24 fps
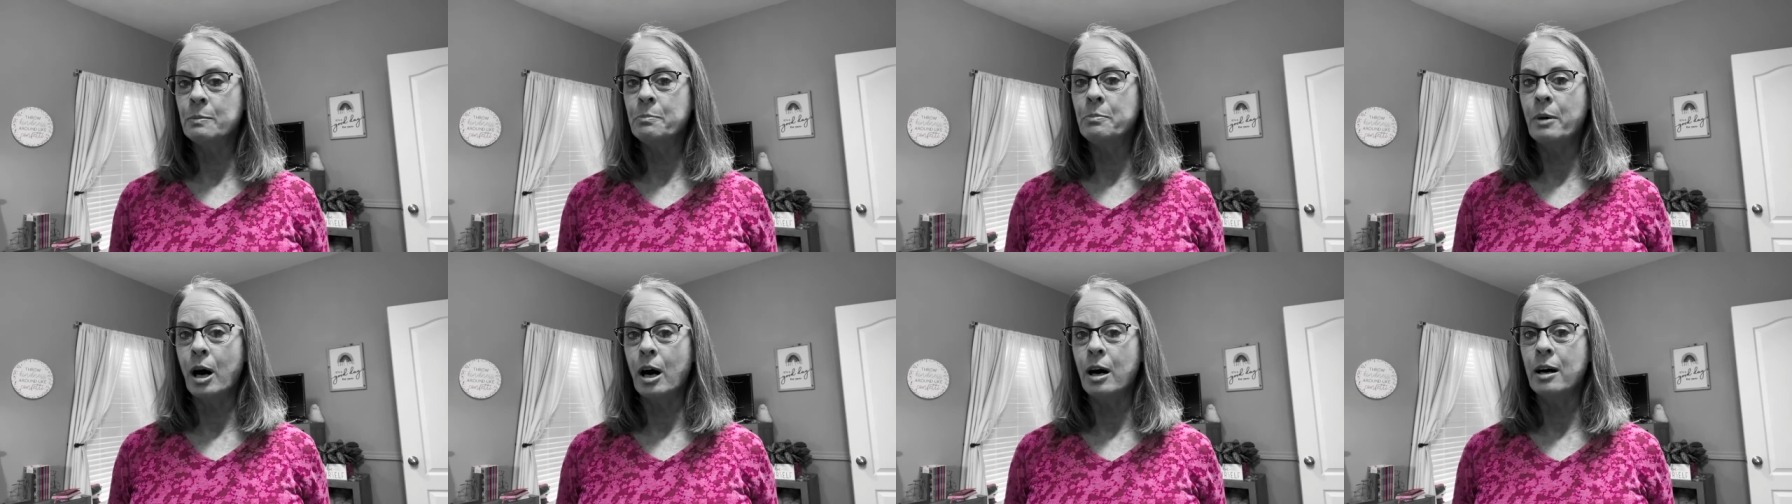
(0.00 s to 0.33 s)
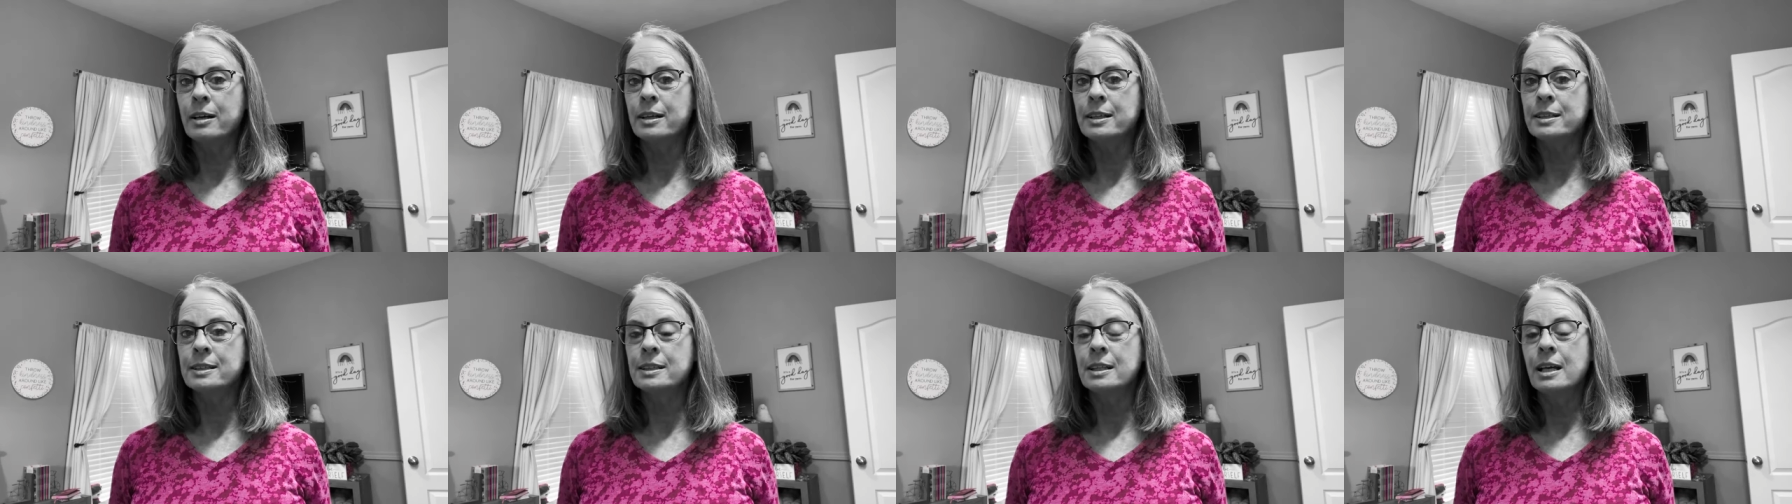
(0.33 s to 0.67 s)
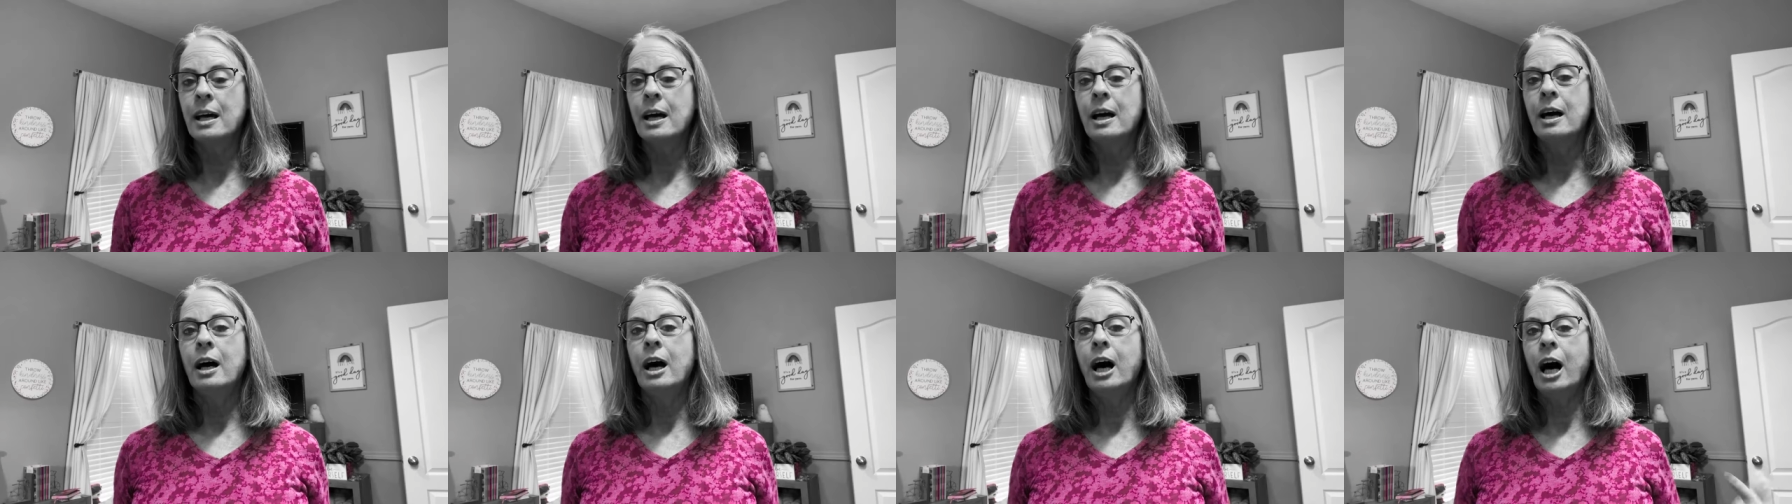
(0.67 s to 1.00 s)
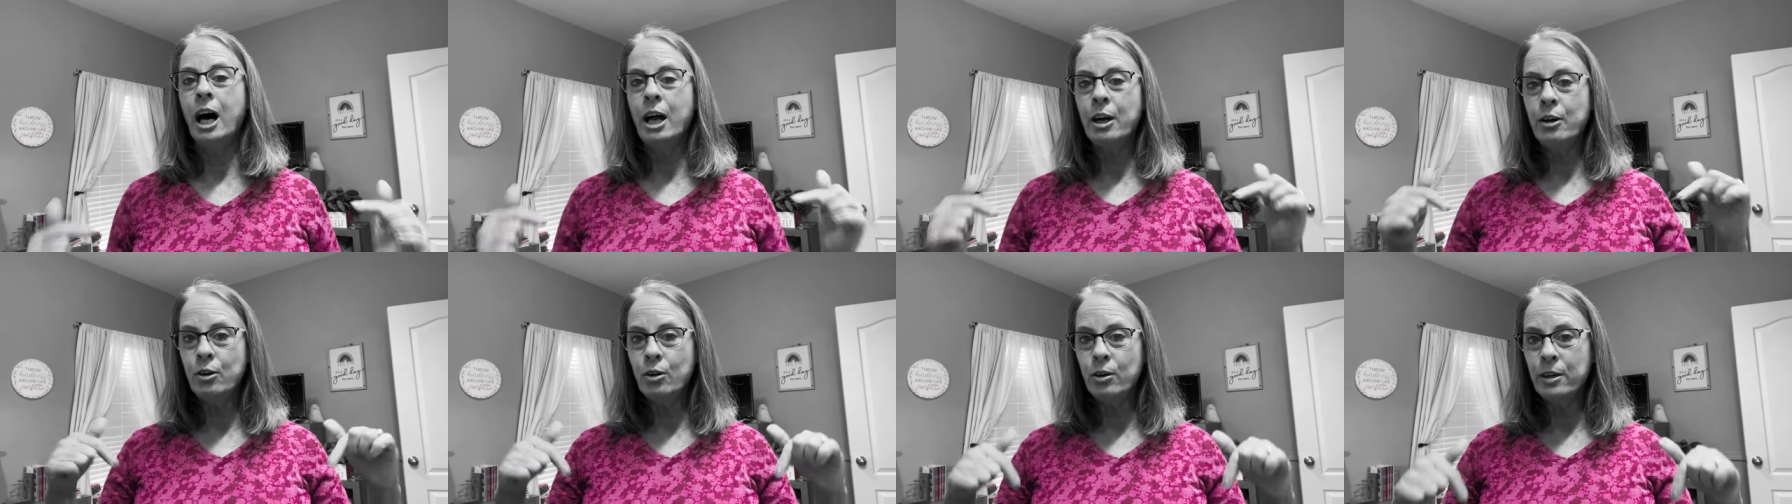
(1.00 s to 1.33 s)
box
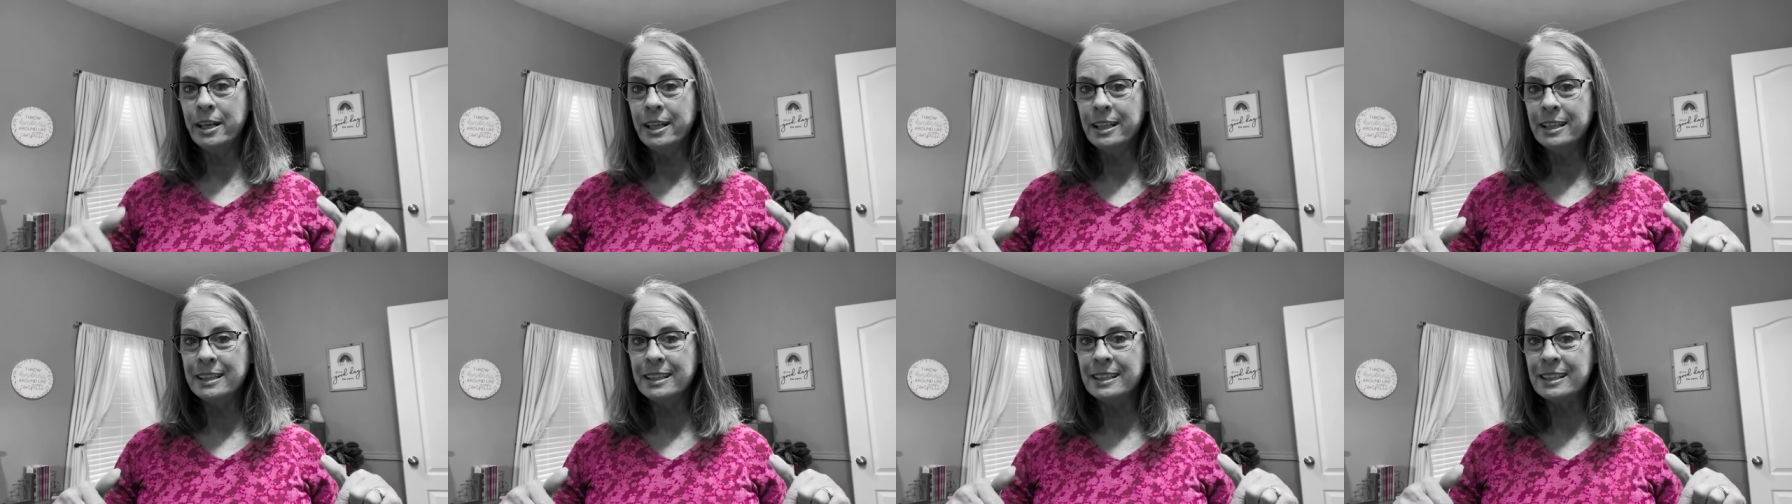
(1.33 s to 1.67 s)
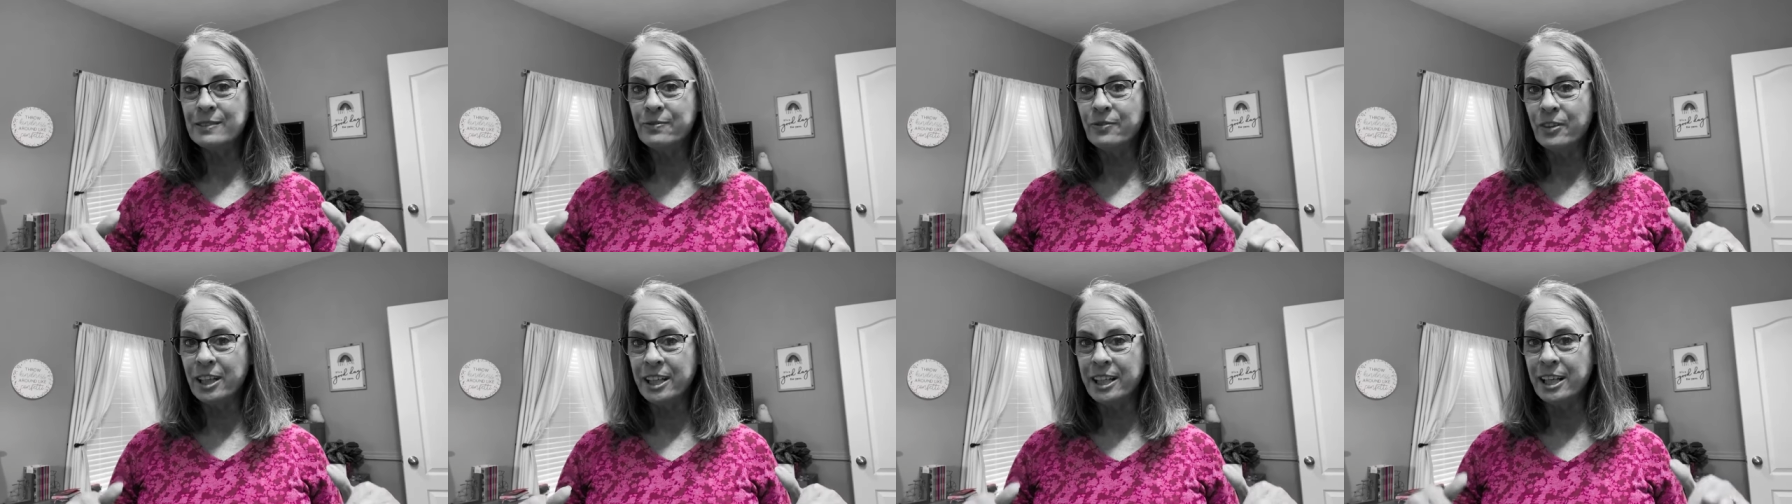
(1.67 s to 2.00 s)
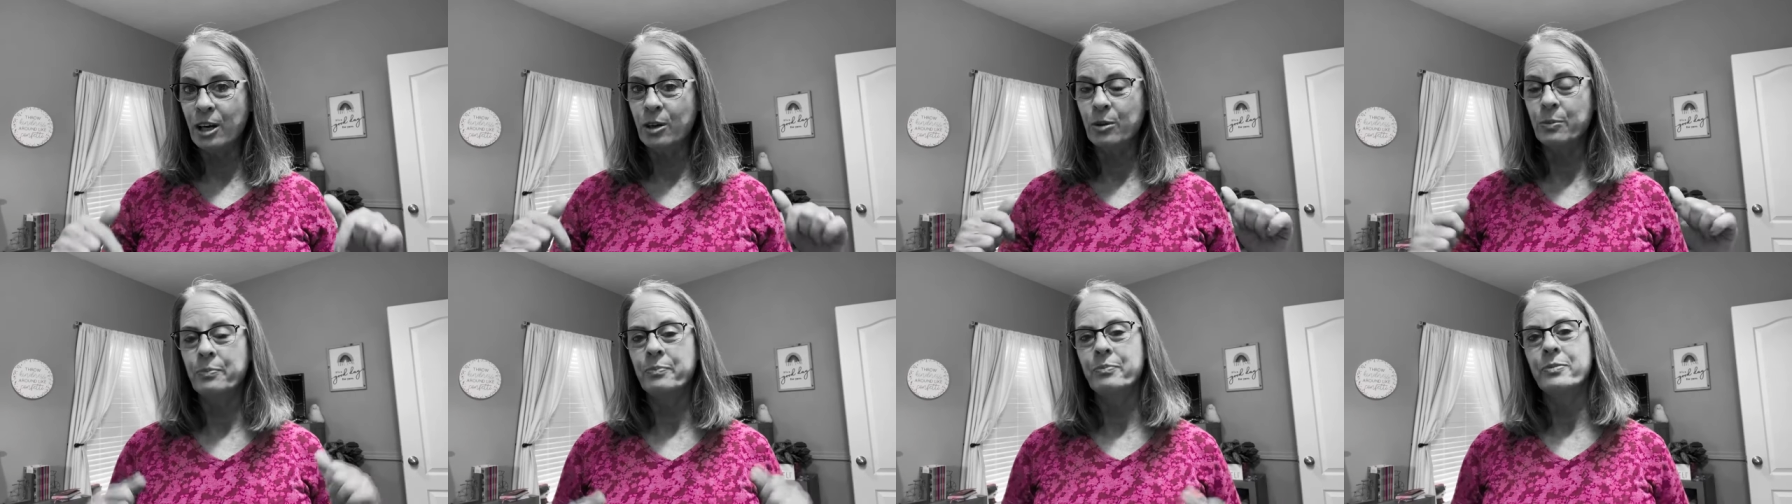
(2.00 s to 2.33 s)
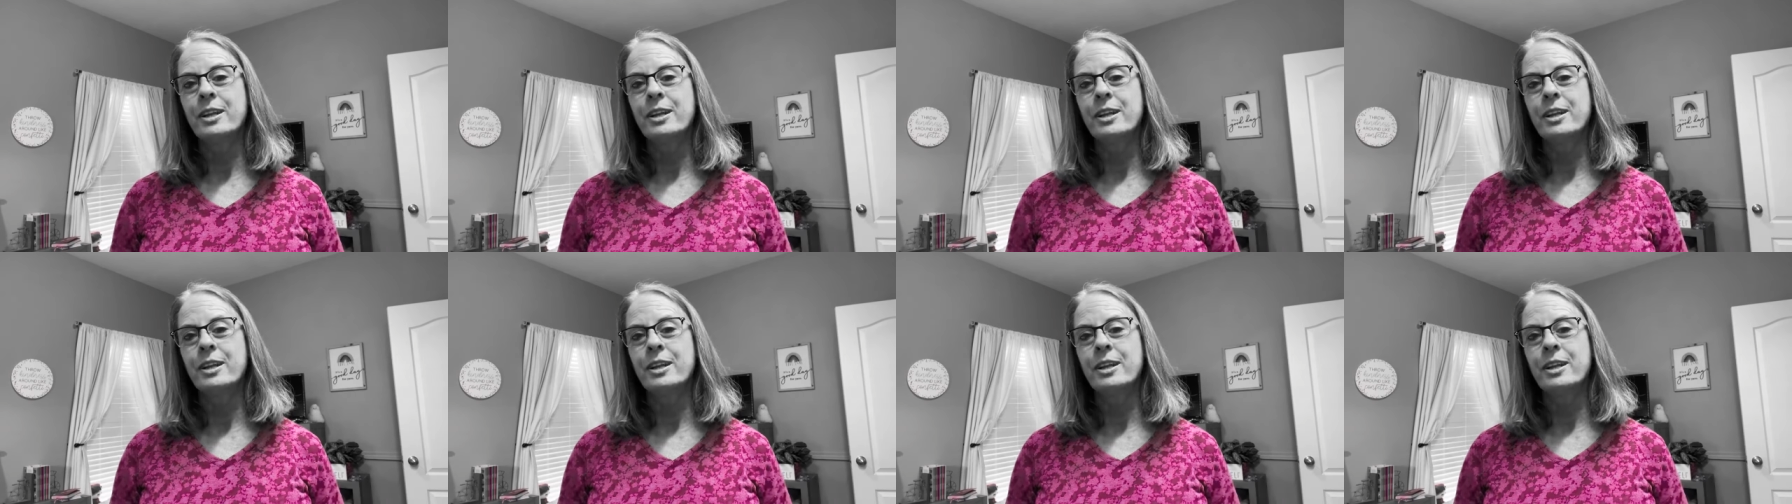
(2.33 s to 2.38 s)
underneath this video.